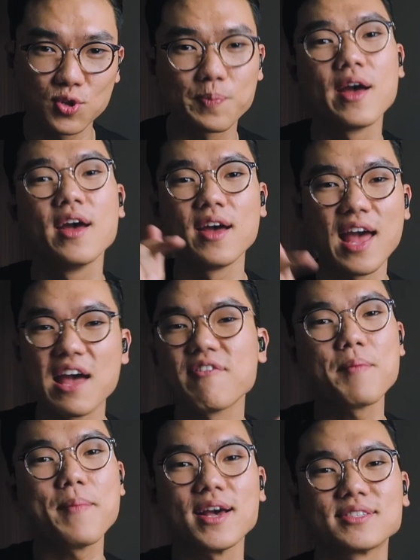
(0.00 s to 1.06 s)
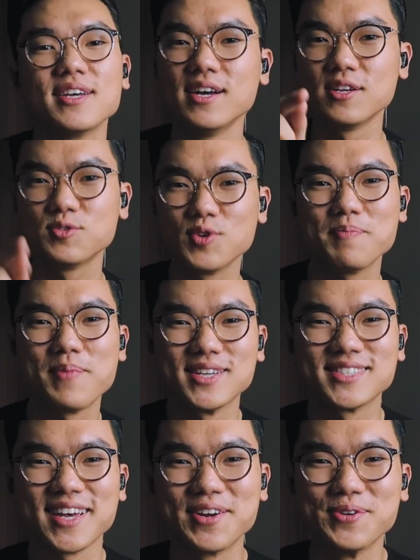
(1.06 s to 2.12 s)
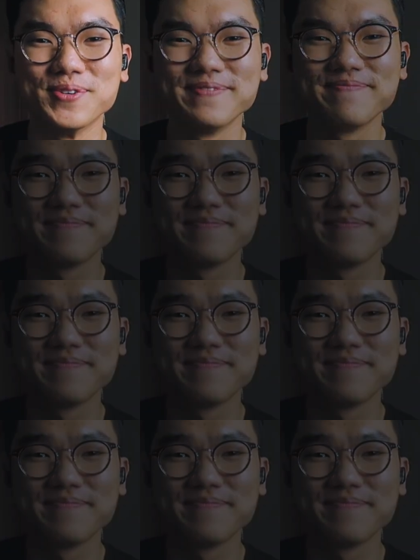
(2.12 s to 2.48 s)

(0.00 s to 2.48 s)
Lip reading: loop Ava Max Sweet But Psycho.